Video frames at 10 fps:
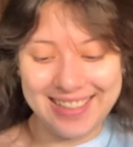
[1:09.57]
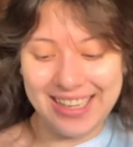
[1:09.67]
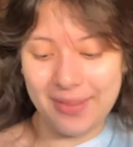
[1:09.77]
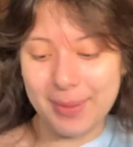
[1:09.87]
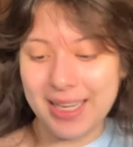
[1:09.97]
what
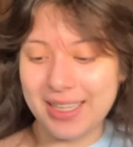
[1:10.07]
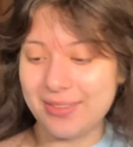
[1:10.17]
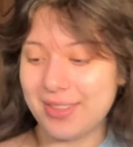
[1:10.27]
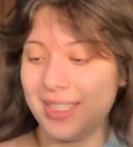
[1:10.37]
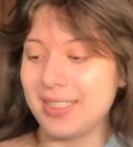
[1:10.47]
I've been kind of
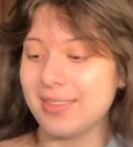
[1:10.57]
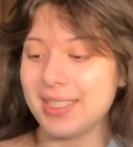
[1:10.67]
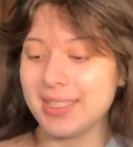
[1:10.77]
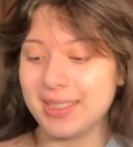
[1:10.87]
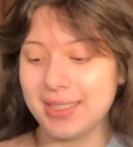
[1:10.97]
reading
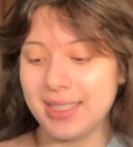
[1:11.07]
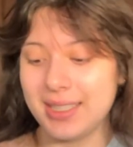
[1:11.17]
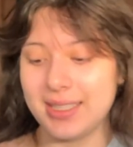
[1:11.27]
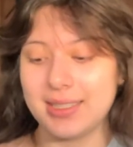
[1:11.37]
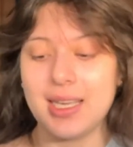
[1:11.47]
recently
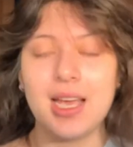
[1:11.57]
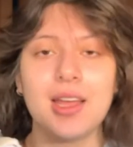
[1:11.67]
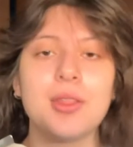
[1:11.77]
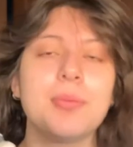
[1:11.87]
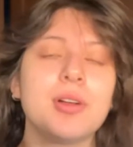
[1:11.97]
is
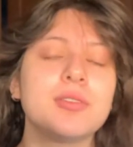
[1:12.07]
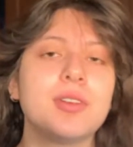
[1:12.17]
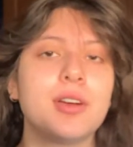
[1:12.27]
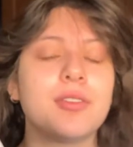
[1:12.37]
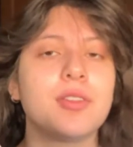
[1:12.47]
The
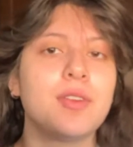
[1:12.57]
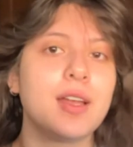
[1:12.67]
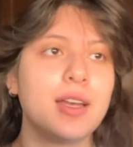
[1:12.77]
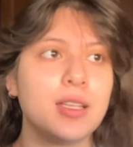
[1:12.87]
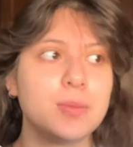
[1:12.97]
Bonfire of the
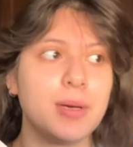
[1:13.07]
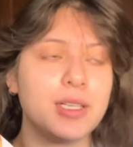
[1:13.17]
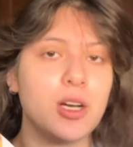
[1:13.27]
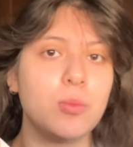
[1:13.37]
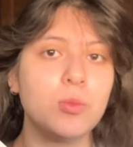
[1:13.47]
Vanities by
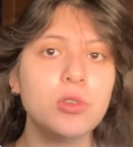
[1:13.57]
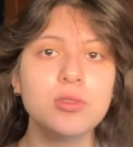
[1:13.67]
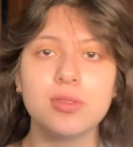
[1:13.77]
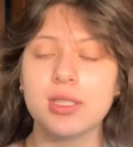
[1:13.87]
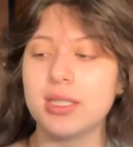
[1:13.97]
Tom
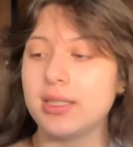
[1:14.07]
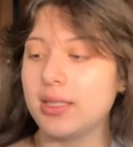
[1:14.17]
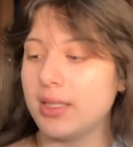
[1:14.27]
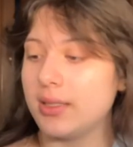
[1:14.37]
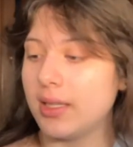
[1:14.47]
Wolfe. This
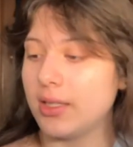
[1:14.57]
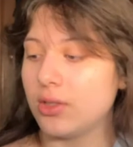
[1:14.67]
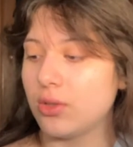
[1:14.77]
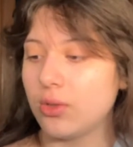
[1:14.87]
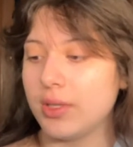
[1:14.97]
is a
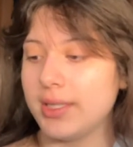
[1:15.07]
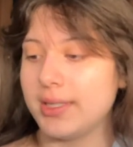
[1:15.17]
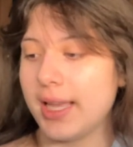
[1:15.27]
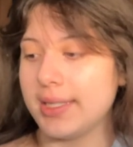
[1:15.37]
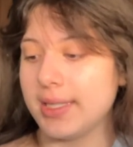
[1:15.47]
story
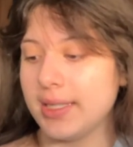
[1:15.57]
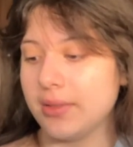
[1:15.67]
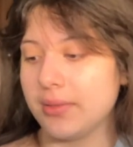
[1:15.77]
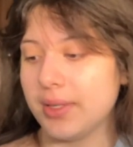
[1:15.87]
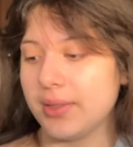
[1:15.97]
set in
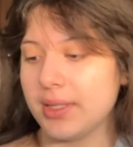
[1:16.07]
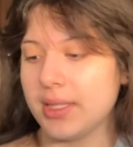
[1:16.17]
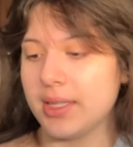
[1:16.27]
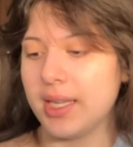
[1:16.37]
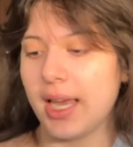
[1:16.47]
around
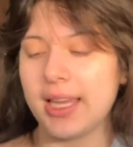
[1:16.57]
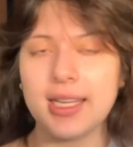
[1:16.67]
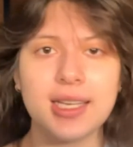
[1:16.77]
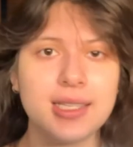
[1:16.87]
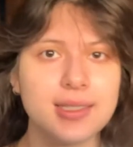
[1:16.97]
the
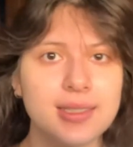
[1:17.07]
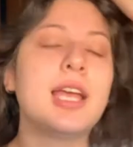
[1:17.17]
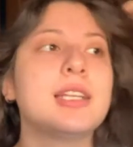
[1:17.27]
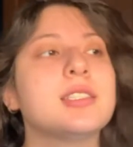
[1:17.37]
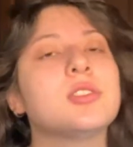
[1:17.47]
80s,
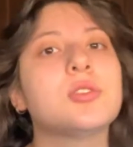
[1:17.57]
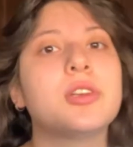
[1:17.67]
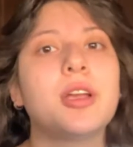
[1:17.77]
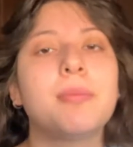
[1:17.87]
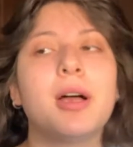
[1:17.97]
and it's a
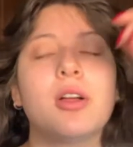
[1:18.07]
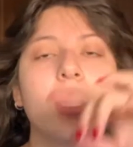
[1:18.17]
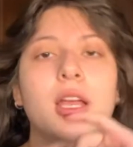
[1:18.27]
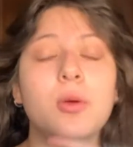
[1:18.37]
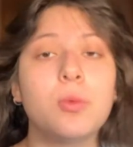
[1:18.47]
story about
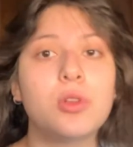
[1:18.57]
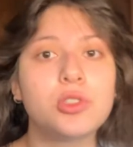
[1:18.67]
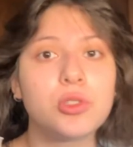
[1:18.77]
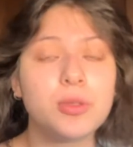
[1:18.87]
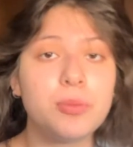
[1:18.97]
a Wall
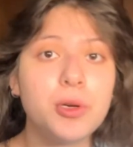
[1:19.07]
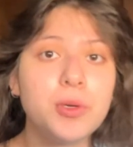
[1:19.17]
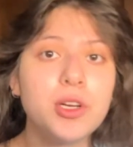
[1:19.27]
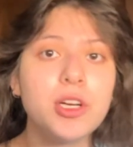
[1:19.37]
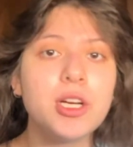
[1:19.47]
Street
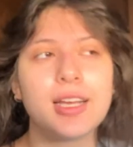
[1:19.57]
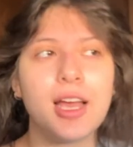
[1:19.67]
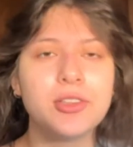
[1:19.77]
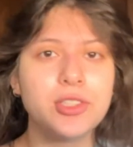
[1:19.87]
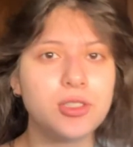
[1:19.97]
broker, guy
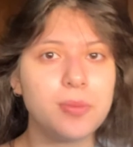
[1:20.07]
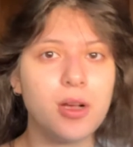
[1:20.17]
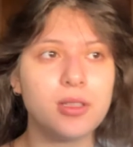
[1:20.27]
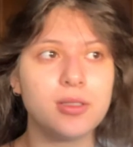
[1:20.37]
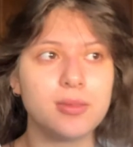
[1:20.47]
who sells
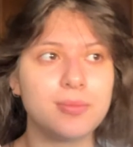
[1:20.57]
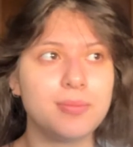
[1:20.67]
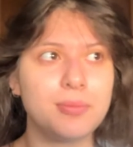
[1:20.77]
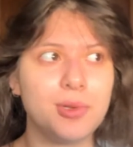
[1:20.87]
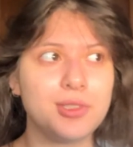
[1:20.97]
bonds on
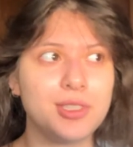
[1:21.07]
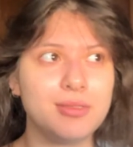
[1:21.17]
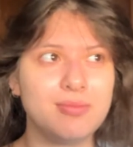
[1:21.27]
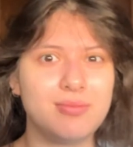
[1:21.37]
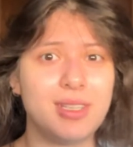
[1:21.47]
Wall Street,
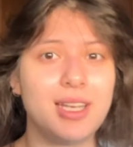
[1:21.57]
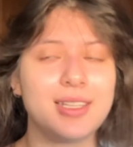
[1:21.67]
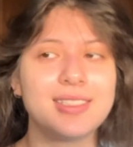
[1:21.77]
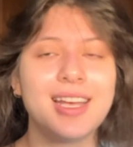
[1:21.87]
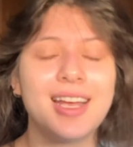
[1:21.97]
I
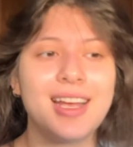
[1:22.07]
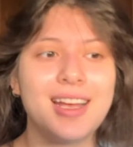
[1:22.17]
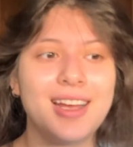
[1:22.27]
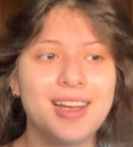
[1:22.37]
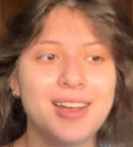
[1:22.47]
guess,
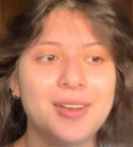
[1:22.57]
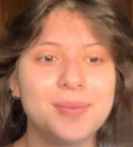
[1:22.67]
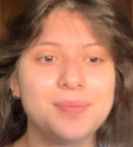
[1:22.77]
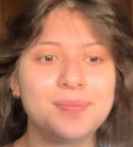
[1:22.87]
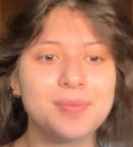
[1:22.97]

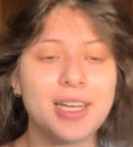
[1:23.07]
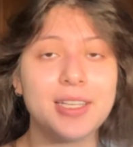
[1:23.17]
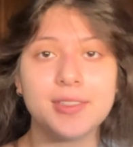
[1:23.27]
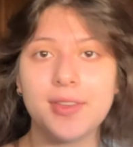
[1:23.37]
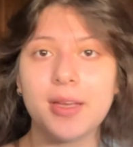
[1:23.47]
and
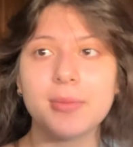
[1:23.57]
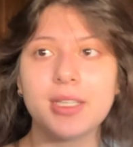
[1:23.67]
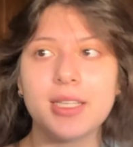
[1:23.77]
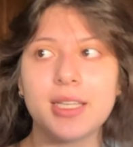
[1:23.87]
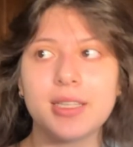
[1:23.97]
his
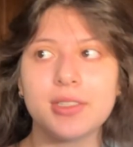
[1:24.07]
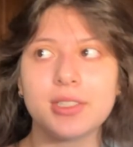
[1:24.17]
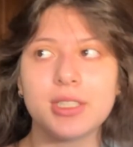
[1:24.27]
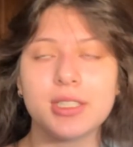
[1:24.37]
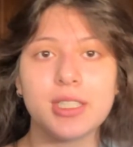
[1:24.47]
family. Then there's
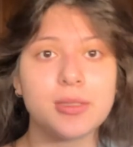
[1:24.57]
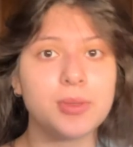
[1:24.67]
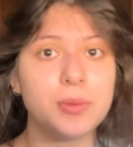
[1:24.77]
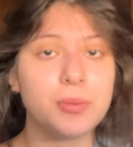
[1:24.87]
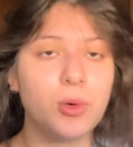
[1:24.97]
a
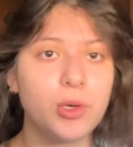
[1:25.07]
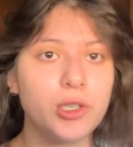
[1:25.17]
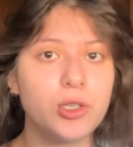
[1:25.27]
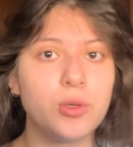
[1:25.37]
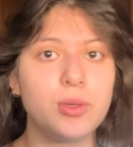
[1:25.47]
desperate
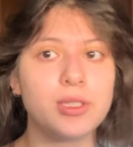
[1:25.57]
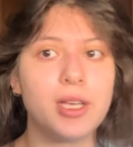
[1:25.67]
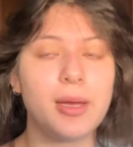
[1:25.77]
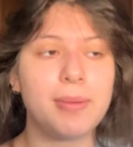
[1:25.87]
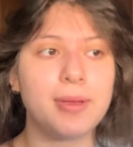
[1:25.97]
reporter who wants to
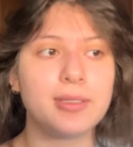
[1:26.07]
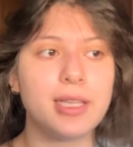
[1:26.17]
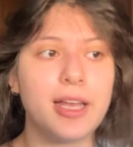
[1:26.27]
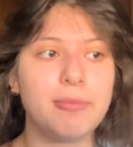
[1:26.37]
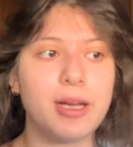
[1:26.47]
get his
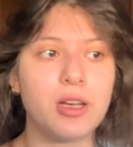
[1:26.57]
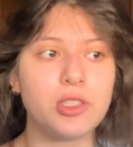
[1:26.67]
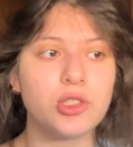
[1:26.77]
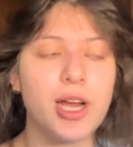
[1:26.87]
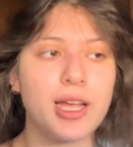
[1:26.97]
life back on
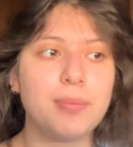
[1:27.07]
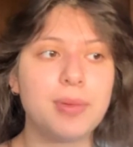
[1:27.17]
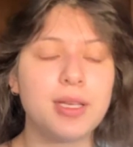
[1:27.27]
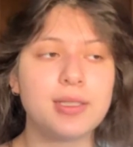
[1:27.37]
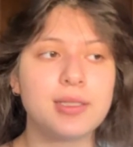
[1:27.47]
track
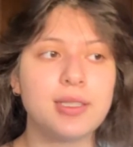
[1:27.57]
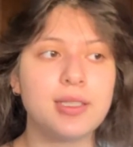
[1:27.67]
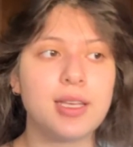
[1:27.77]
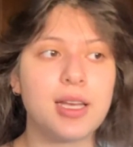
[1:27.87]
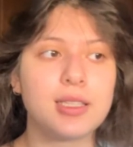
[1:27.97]
because
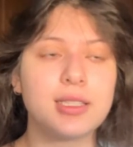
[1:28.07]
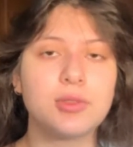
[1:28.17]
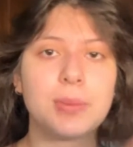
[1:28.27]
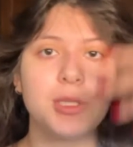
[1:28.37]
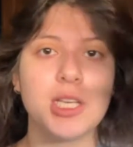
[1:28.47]
he got
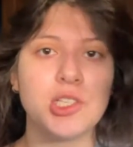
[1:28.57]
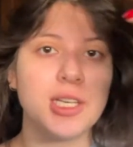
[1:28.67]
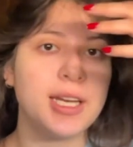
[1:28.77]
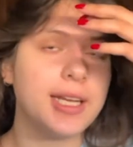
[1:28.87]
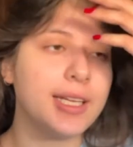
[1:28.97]
this reputation
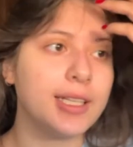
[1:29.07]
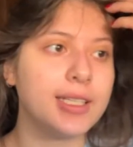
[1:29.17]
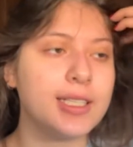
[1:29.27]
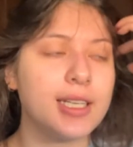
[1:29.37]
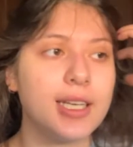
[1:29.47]
in
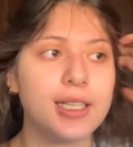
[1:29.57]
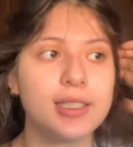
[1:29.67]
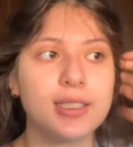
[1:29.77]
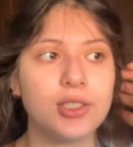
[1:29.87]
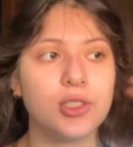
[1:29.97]
England,
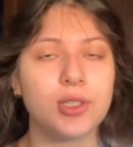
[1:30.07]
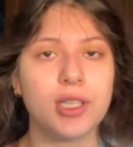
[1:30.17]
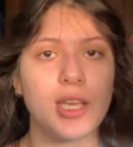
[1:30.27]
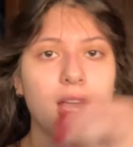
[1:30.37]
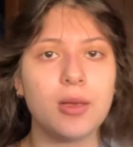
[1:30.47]
and you know, he
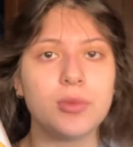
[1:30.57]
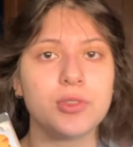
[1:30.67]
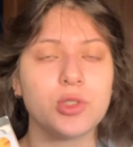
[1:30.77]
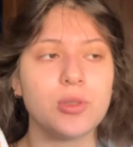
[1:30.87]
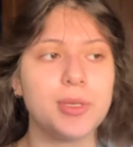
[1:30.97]
came
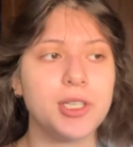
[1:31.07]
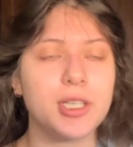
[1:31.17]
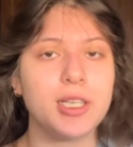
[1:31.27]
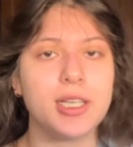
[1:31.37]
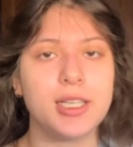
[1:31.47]
over to
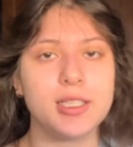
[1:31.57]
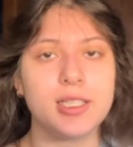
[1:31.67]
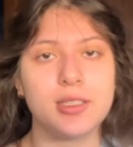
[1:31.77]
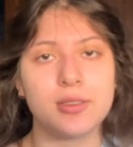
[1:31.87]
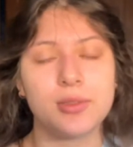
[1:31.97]
America and
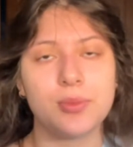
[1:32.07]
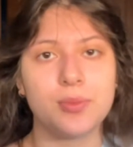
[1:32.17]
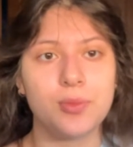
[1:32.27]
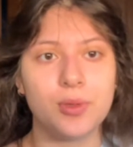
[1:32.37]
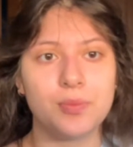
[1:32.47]
didn't,
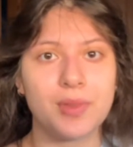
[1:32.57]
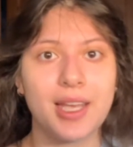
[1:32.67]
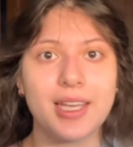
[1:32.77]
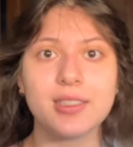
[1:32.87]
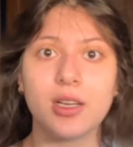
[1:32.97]
well,
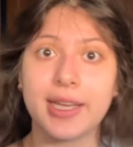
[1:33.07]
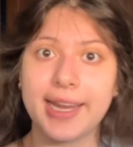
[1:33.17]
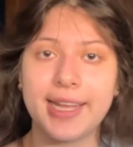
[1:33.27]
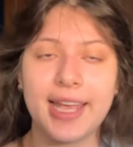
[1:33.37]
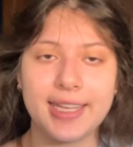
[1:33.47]
he's not
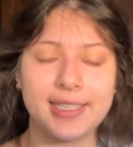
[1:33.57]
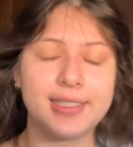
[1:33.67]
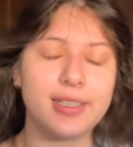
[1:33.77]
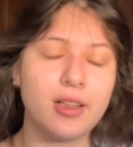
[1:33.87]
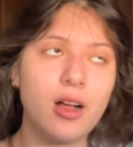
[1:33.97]
getting it, he's
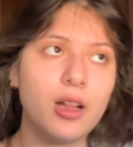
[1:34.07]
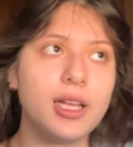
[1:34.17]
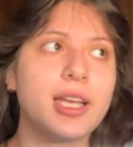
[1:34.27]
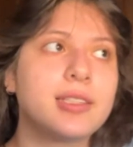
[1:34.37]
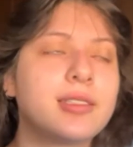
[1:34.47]
an
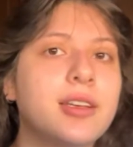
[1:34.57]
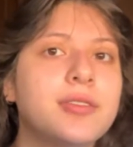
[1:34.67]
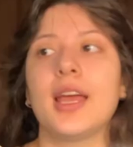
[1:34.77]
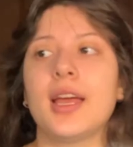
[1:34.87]
alcoholic and stuff.